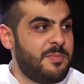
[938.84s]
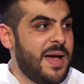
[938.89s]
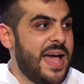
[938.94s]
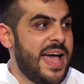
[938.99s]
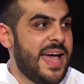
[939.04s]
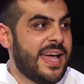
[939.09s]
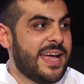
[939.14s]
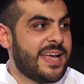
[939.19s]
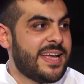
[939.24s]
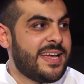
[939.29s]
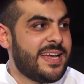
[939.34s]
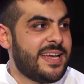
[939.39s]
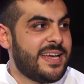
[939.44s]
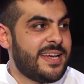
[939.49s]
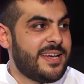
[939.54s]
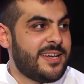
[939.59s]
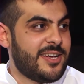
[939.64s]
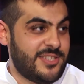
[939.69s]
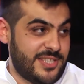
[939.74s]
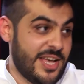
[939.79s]
back,
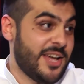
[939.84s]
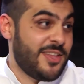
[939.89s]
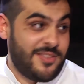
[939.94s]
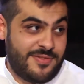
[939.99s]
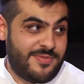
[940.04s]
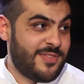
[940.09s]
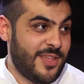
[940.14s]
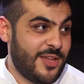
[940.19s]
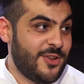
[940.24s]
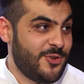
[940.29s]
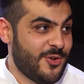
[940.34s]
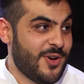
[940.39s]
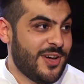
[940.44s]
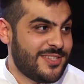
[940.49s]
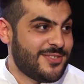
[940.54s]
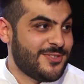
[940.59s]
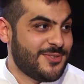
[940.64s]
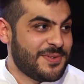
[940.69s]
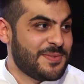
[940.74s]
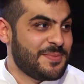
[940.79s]
because they knew I
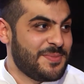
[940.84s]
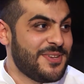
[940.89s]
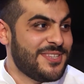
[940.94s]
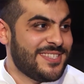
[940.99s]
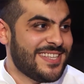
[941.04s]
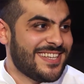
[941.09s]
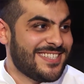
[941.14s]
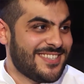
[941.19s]
was doing music,